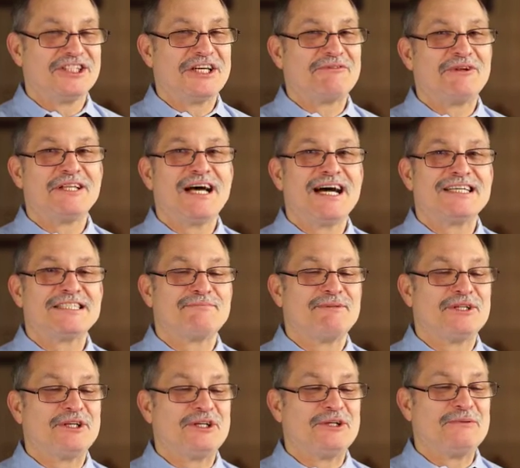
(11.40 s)
General
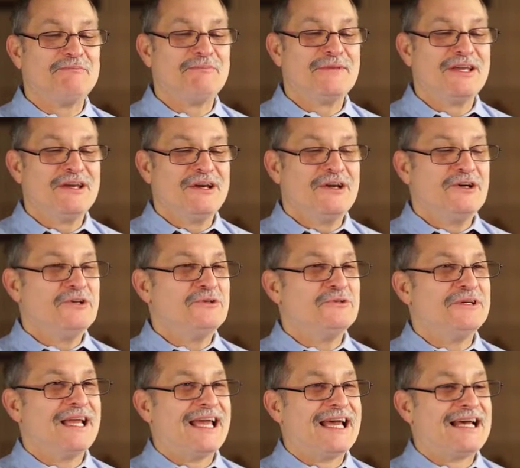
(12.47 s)
Hospital,
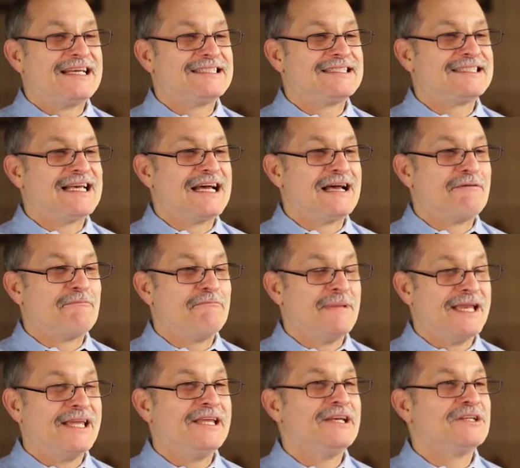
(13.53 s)
who has
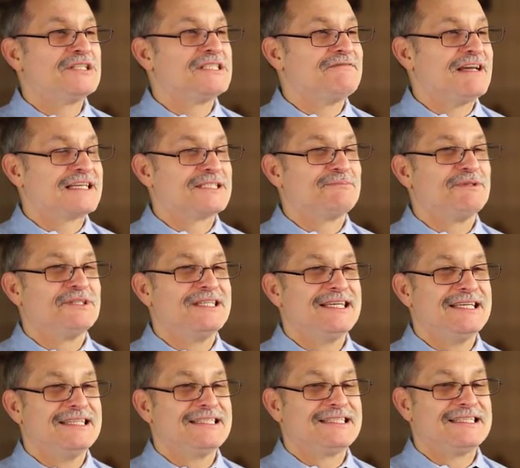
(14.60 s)
many years of
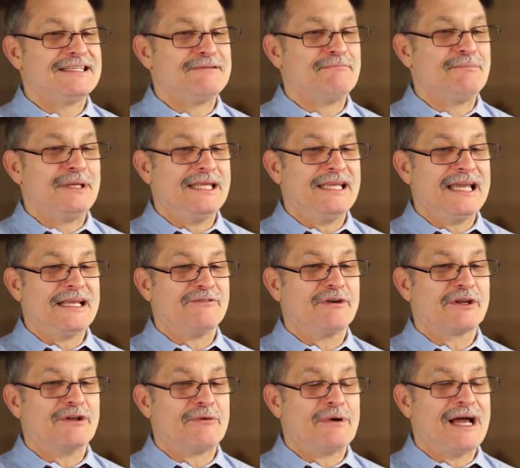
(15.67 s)
expertise in
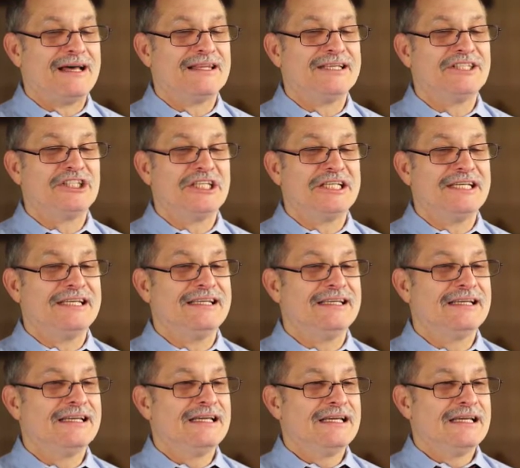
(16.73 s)
pediatric neurology,
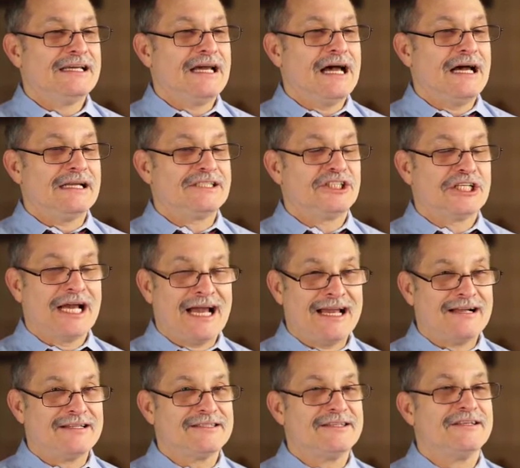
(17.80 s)

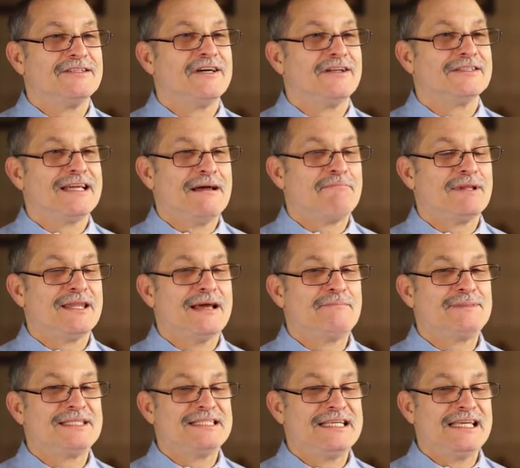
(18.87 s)
child and adult
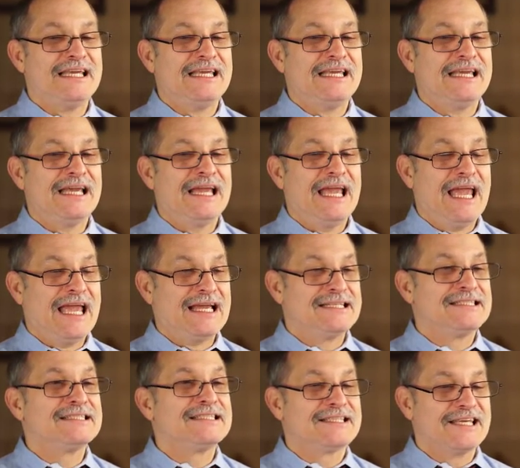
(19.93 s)
epilepsy,
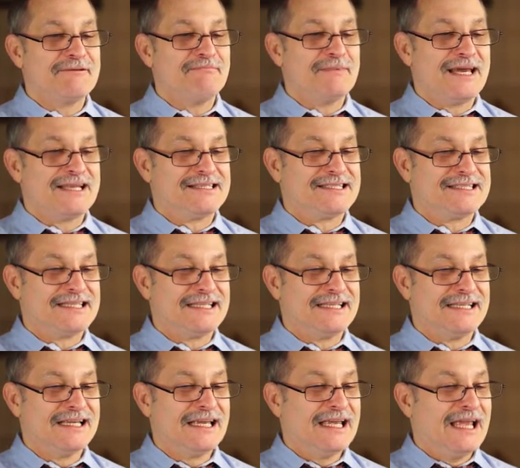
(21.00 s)
and sleep
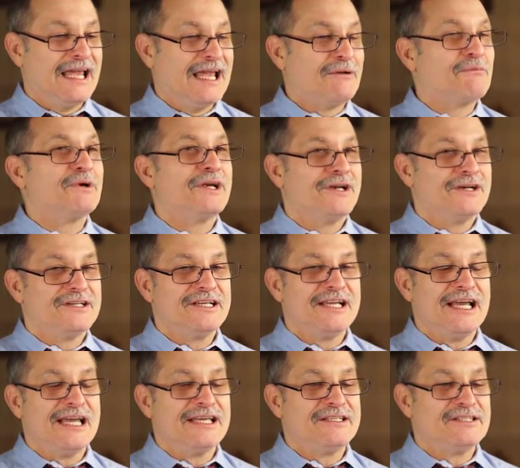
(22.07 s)
medicine. And we're here
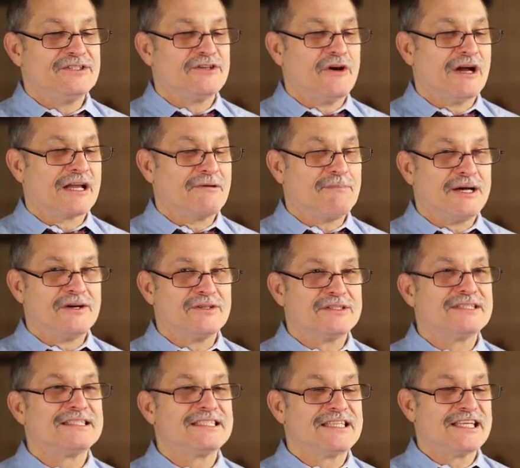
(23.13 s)
today to talk about
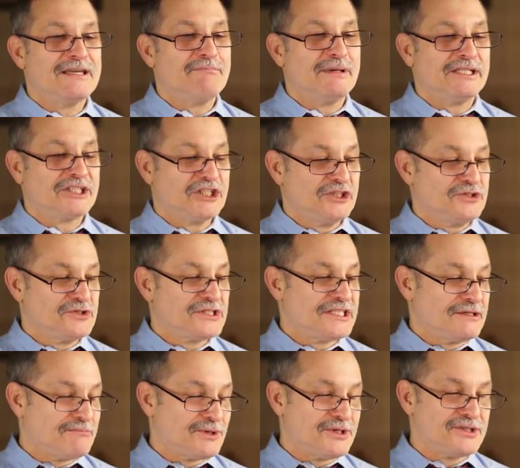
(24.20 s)
sleep issues
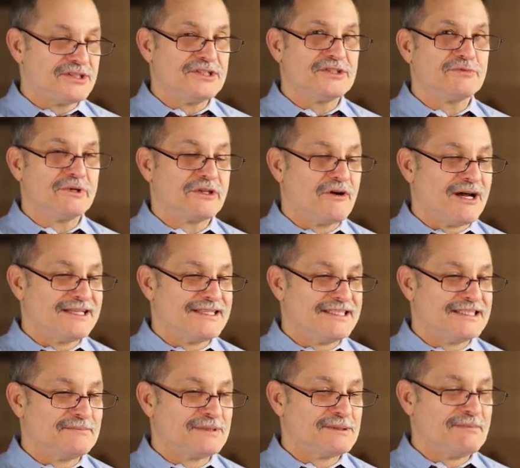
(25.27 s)
in persons with
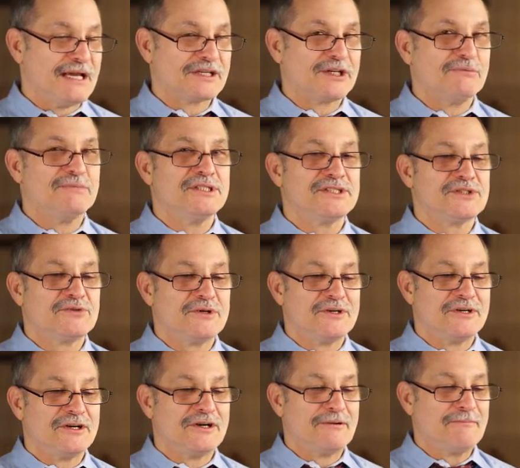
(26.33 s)
autism spectrum
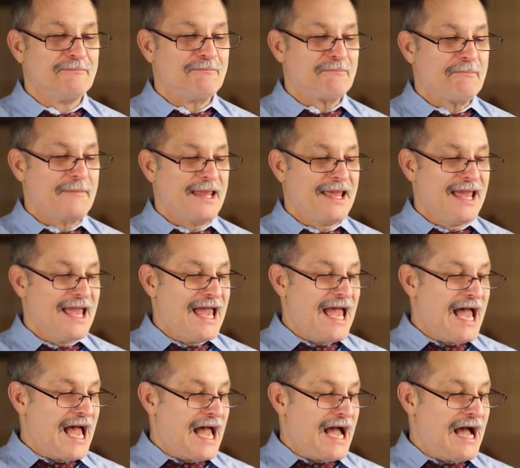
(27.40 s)
disorder.
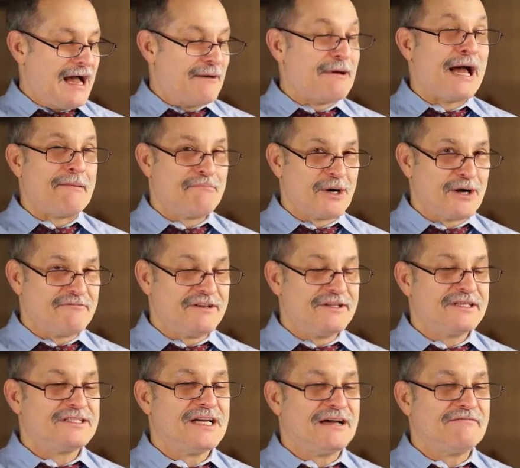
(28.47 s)
I'm
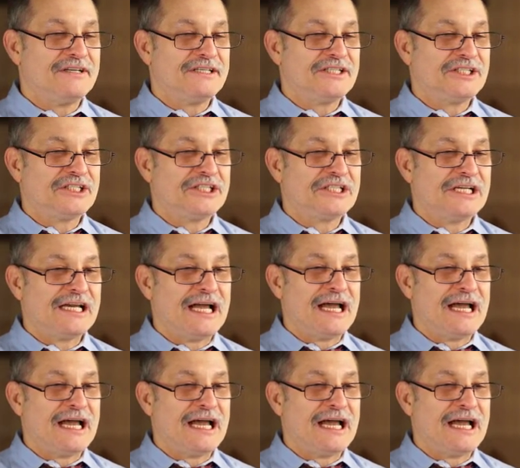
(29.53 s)
Marvin Natowicz.